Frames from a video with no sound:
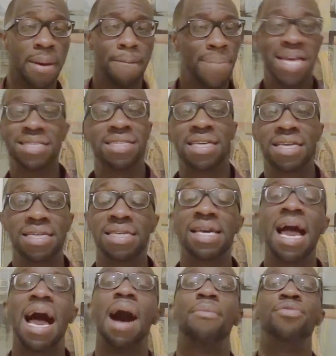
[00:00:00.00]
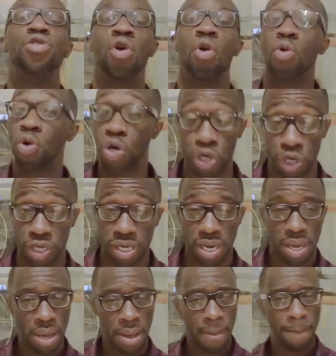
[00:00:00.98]
Basically, I'm no good.
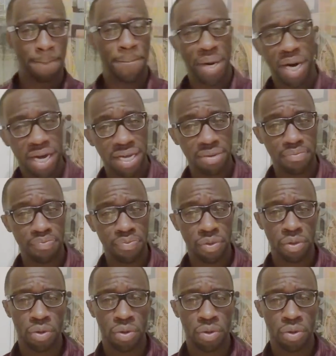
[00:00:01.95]
But